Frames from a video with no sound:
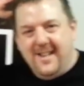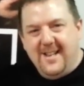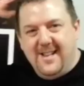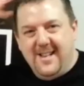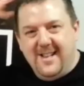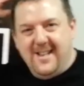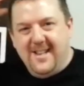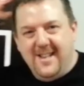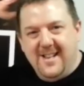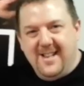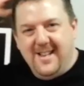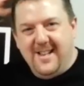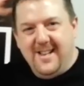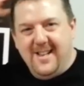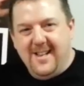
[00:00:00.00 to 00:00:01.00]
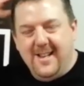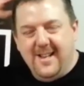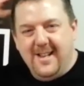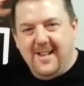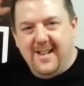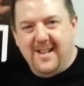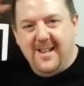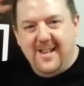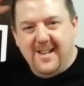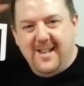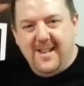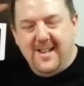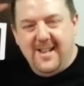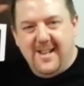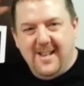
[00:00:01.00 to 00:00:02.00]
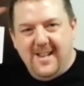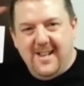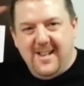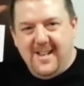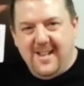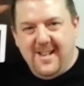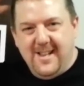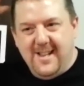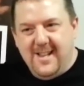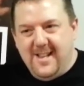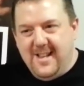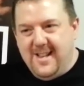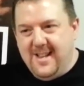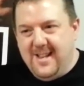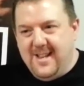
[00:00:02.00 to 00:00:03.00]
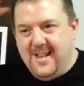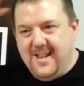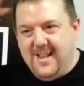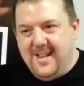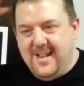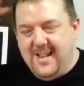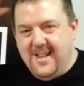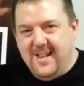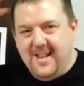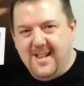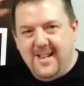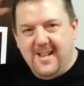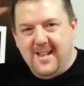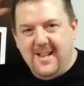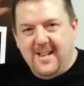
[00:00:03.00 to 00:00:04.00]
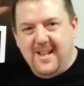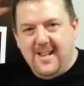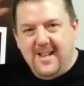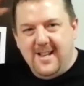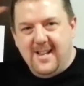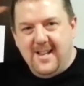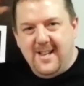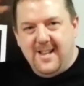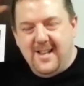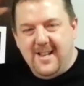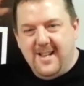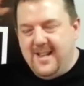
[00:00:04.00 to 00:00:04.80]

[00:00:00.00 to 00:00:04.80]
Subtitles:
[no speech]